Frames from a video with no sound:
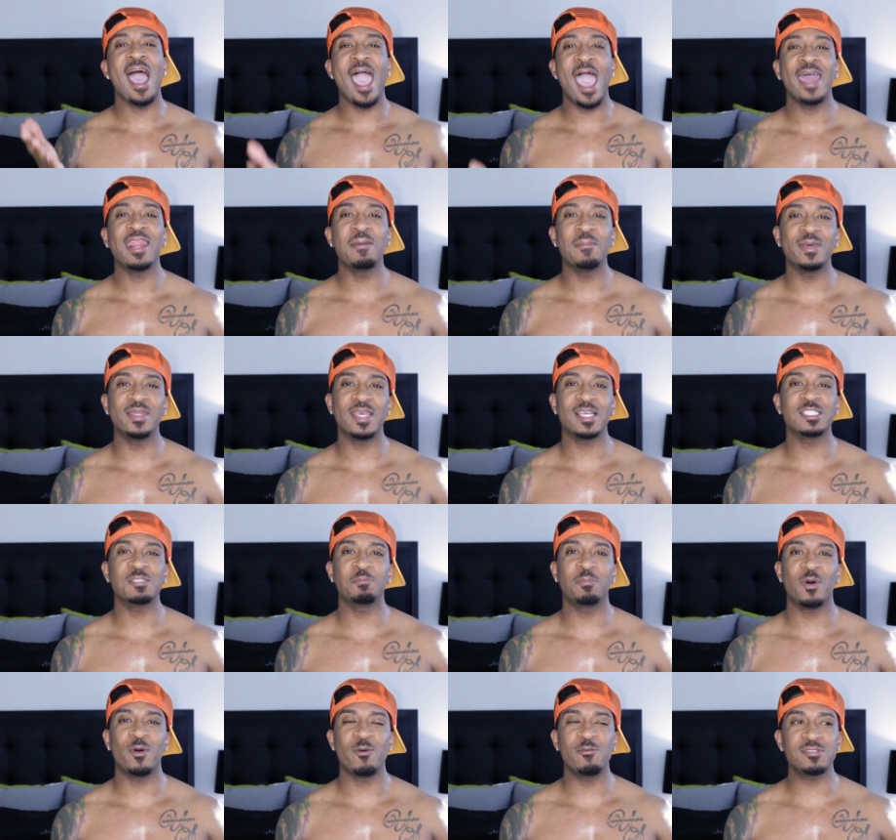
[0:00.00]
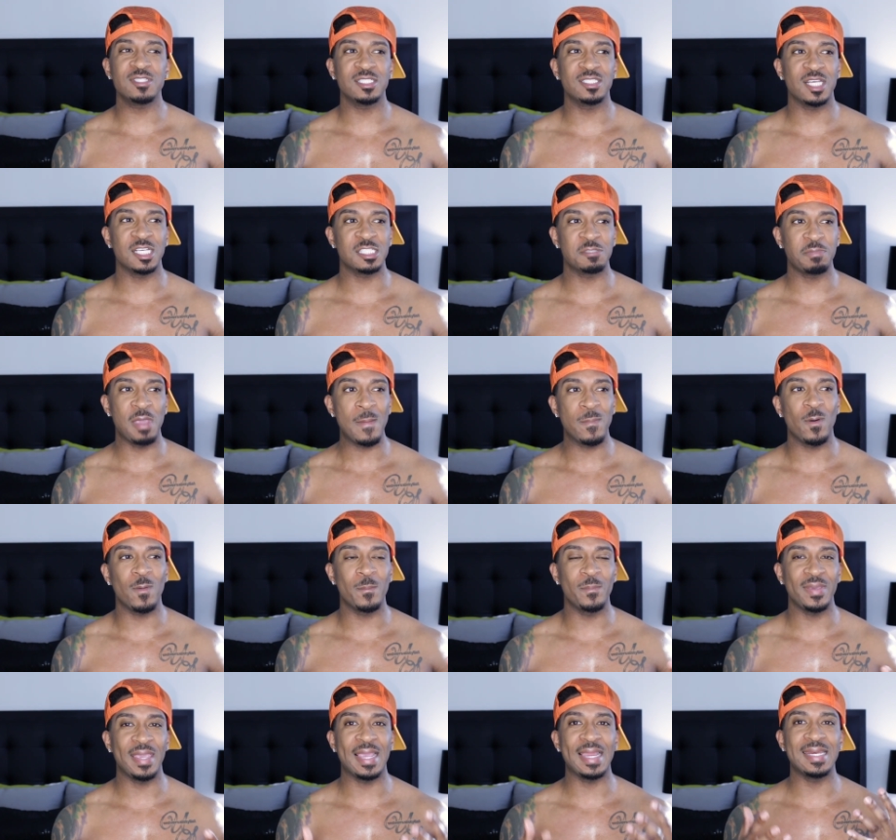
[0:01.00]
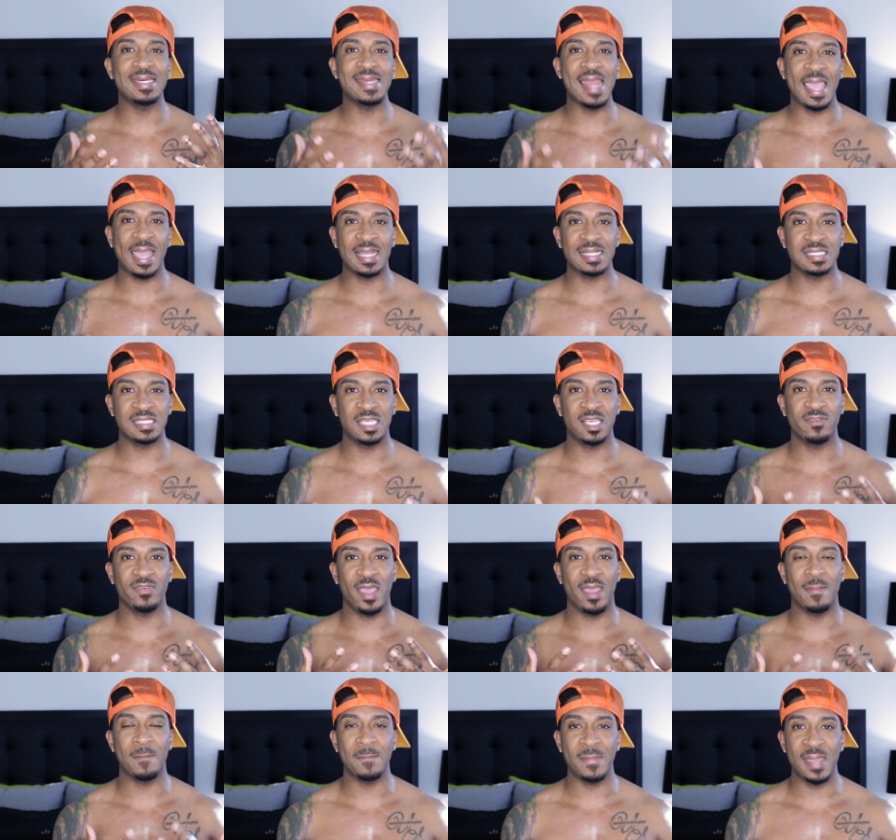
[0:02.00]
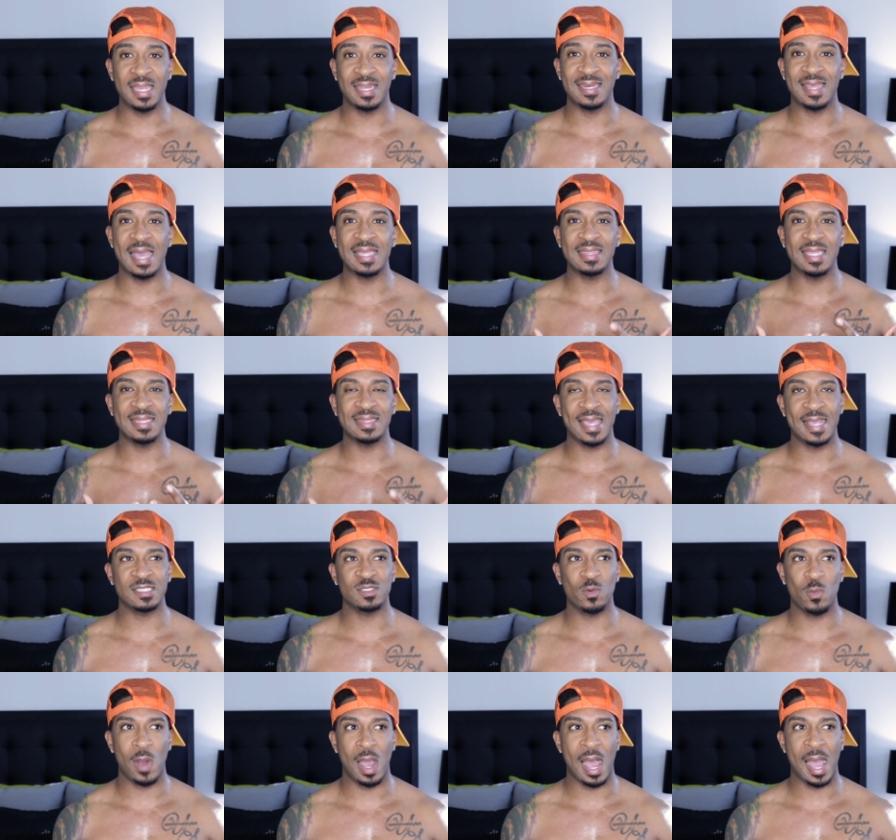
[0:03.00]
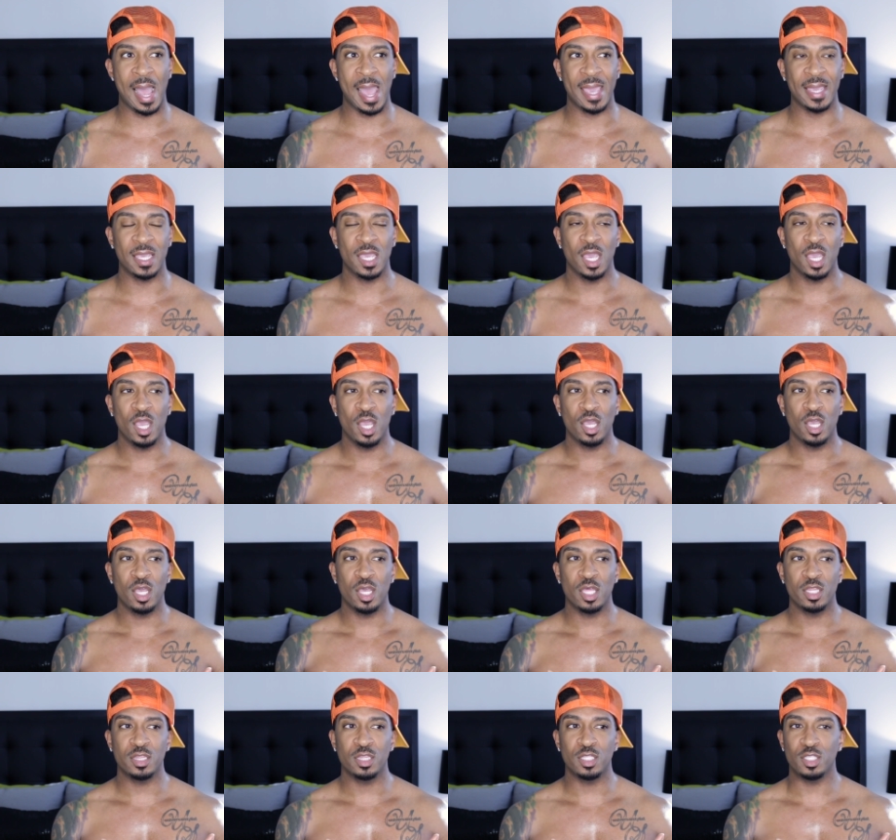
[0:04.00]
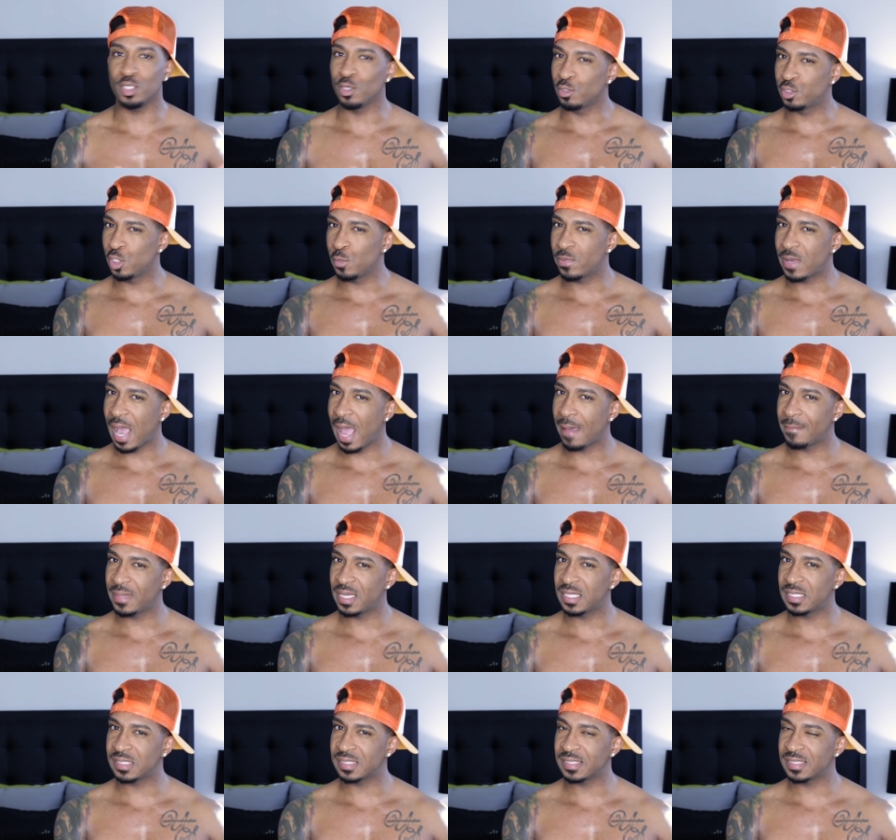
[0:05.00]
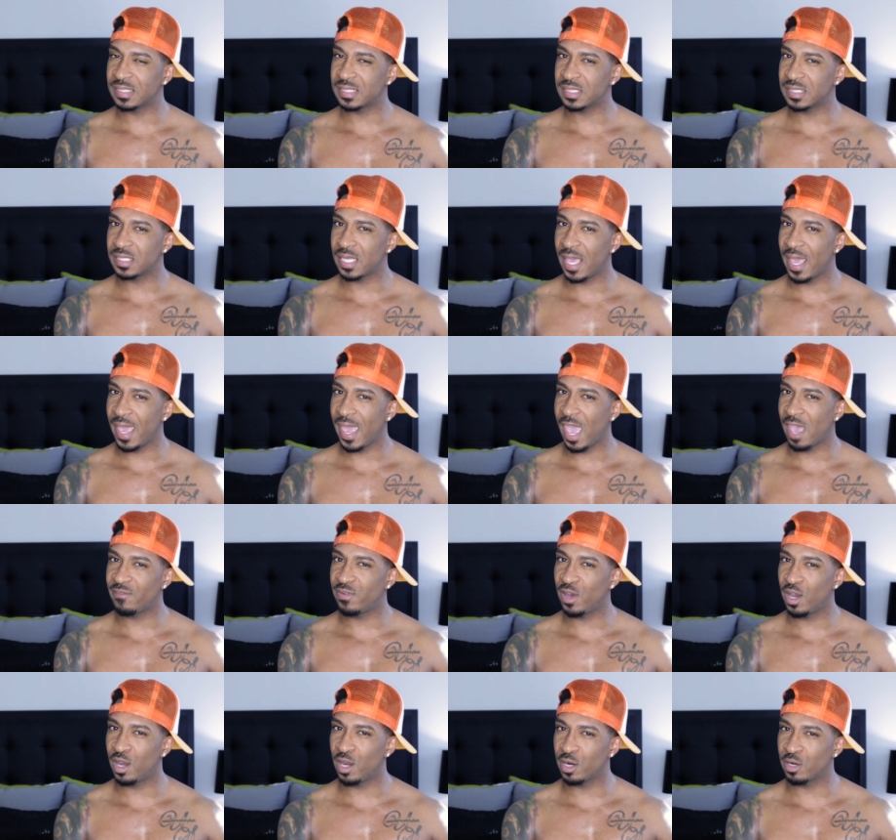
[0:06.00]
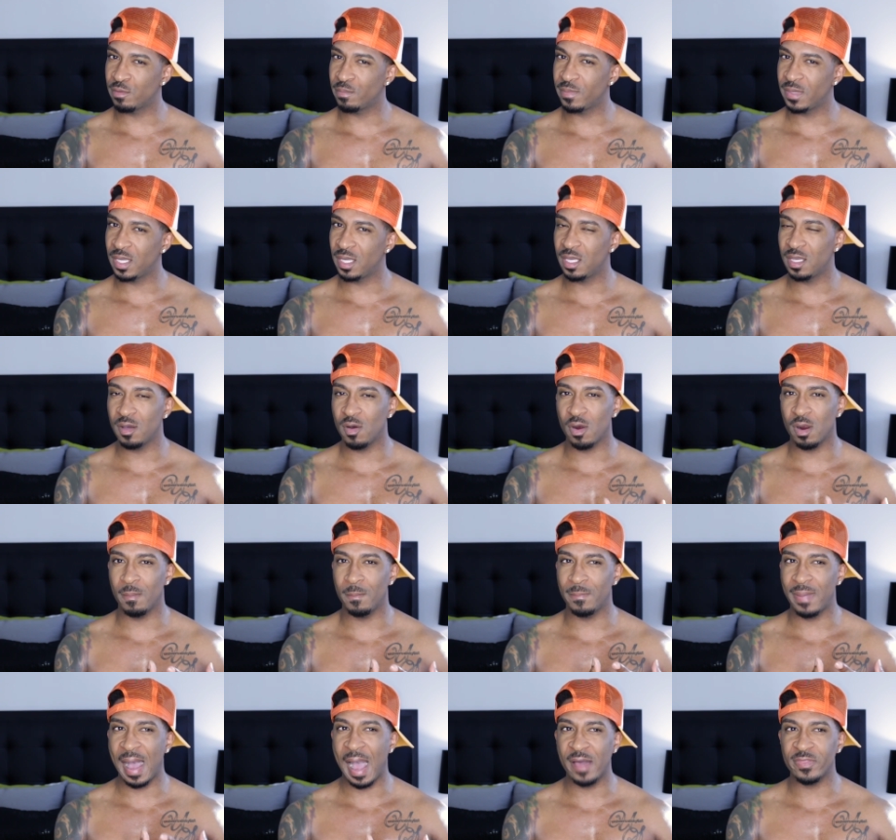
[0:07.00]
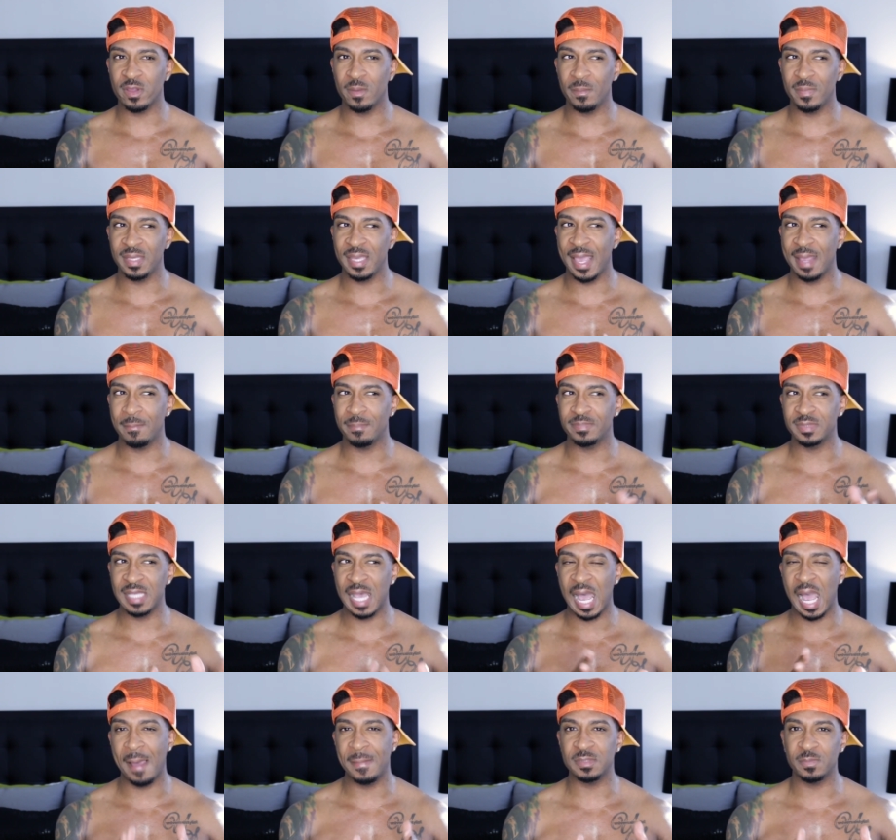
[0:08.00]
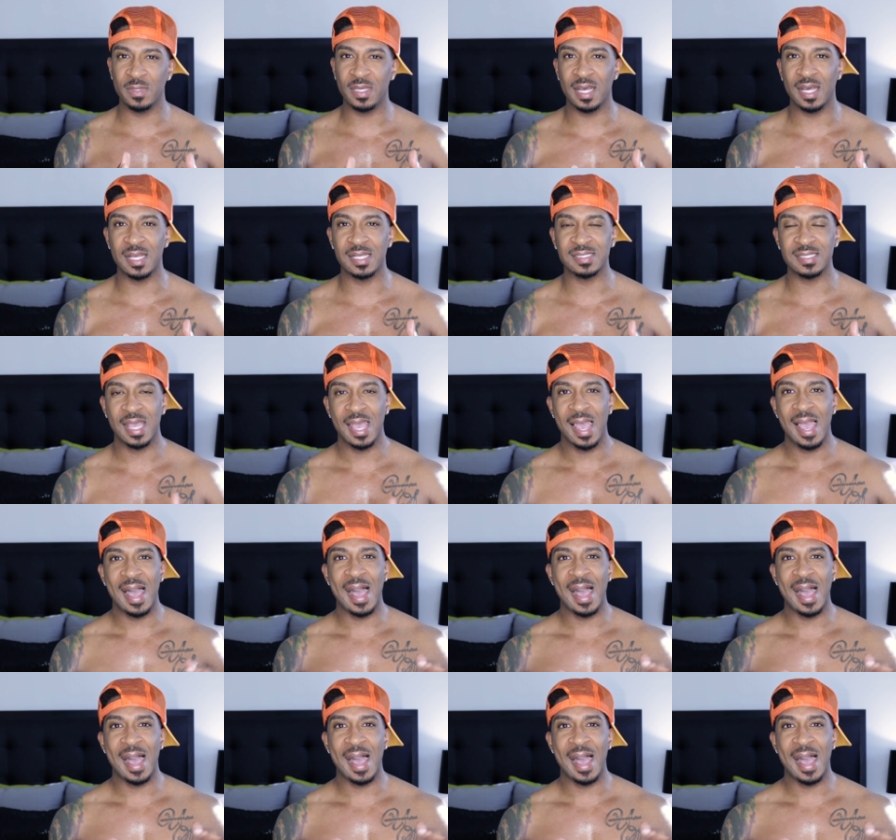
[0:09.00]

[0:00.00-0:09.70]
I hadn't been exposed to just people being negative and mean, and I think that's why YouTube comments have hurt me or bothered me at times because